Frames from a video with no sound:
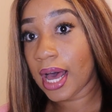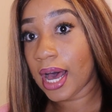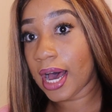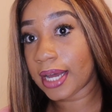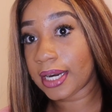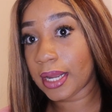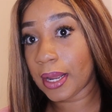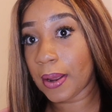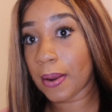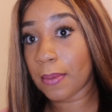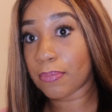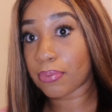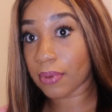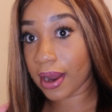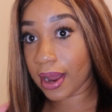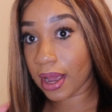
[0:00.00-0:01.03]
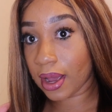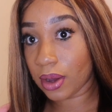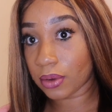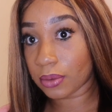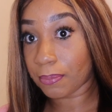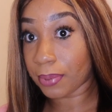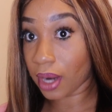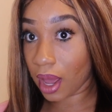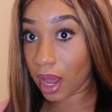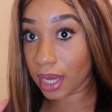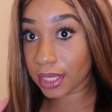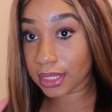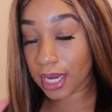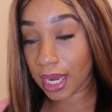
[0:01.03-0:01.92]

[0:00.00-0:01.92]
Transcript: honey brown blonde